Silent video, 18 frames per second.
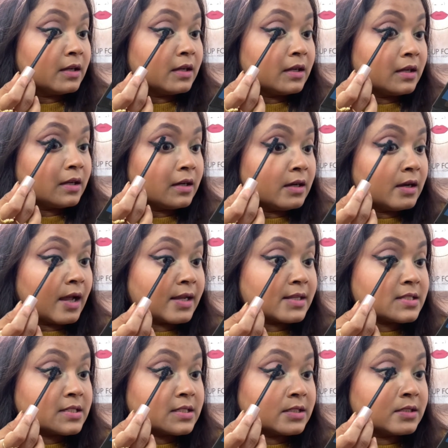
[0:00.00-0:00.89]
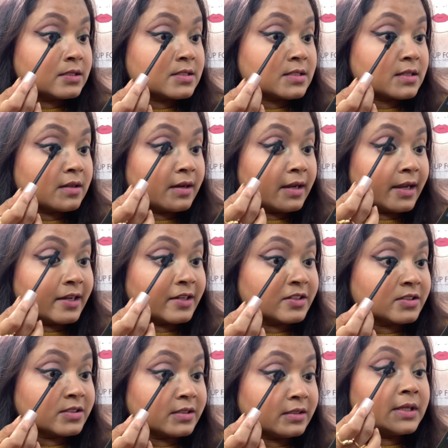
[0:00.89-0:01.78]
last year's
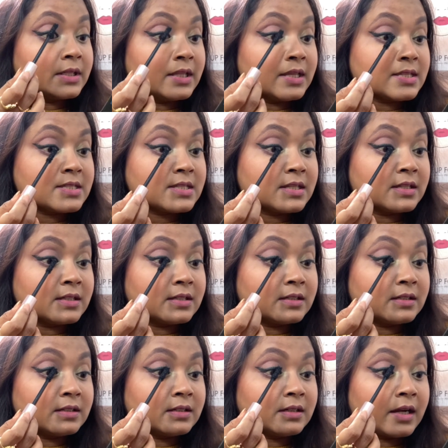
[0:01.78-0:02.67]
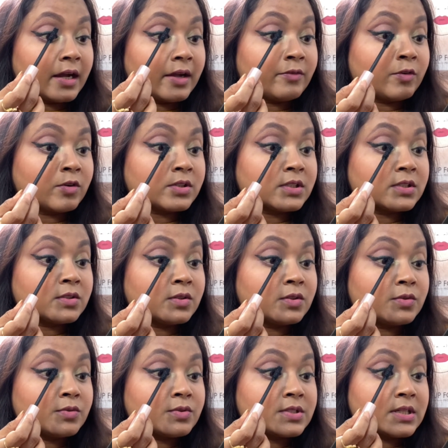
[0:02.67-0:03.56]
creation, this year I wanted to
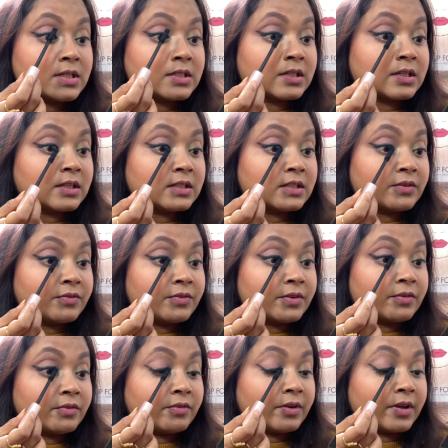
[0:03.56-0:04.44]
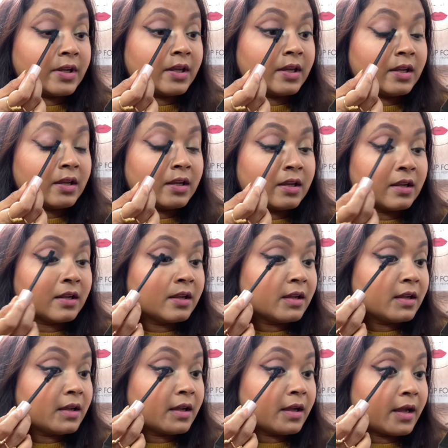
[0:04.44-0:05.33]
use it in a different way,
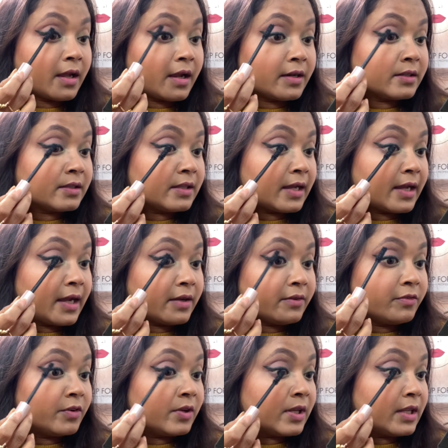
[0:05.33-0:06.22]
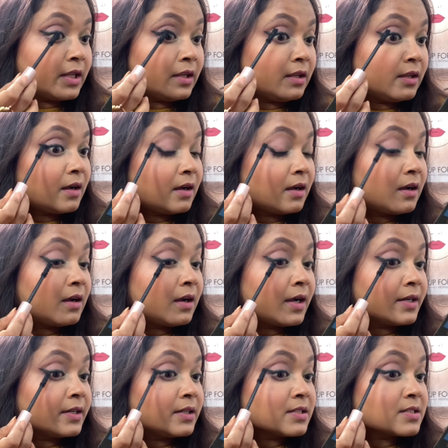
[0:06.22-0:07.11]
and thankfully I
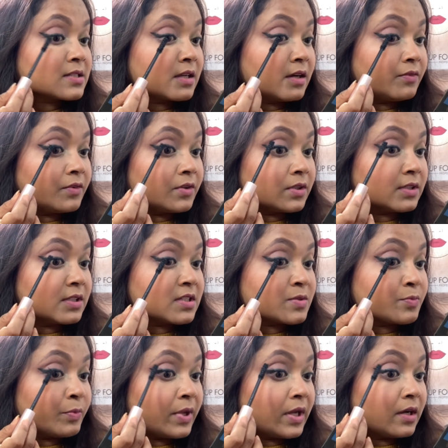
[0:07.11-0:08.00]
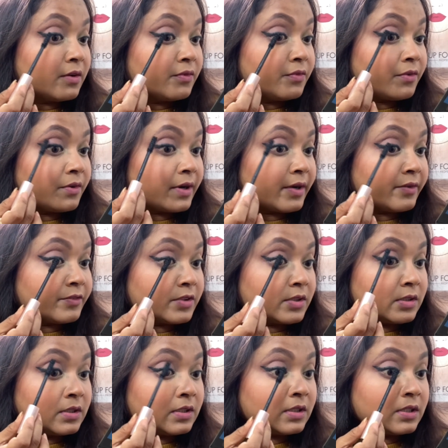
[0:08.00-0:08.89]
discovered this Makeup
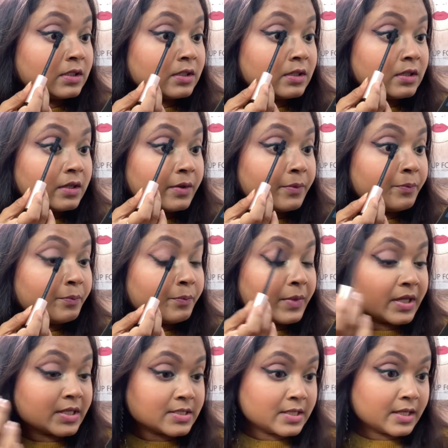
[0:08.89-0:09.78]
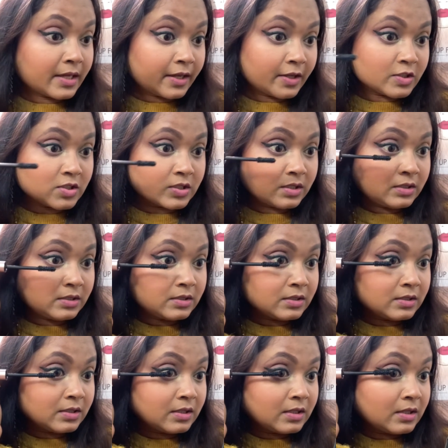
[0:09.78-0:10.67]
Forever mixing agent,
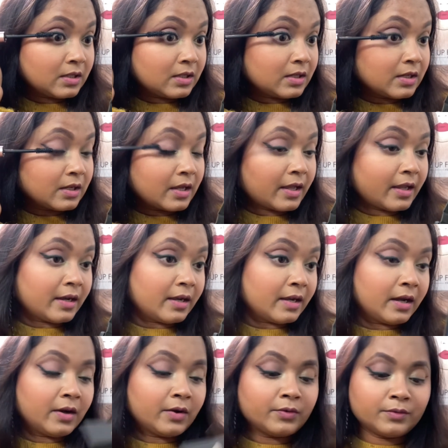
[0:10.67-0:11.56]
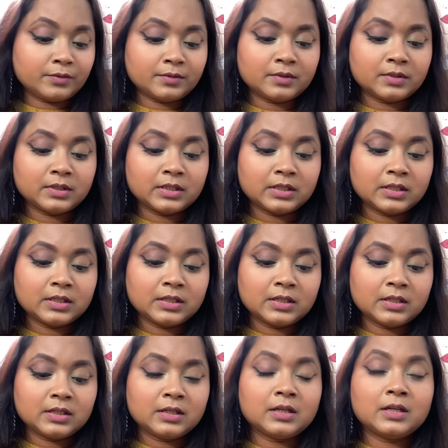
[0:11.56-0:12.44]
and now
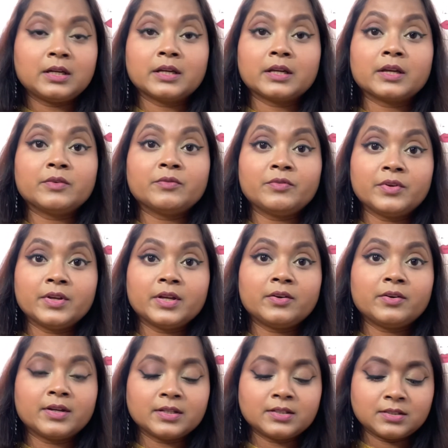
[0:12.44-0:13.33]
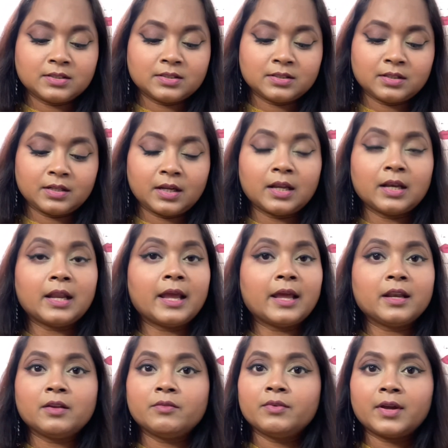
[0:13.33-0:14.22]
I can wear it in
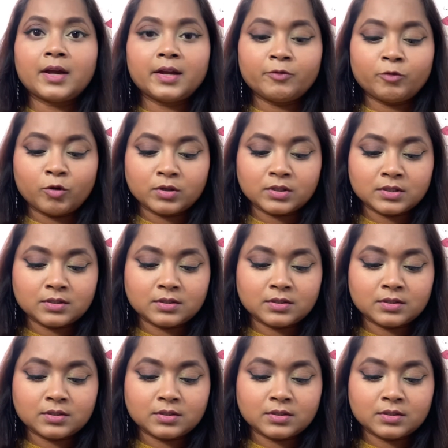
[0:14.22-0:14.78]
any way I want.